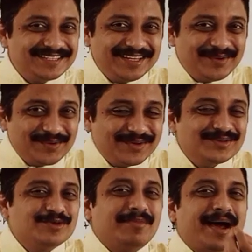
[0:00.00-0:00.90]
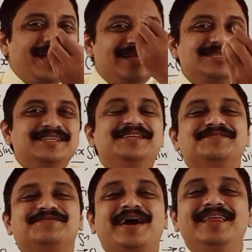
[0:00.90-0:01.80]
0. So my answer is
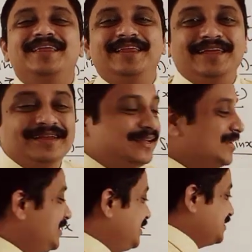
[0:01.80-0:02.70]
finally it is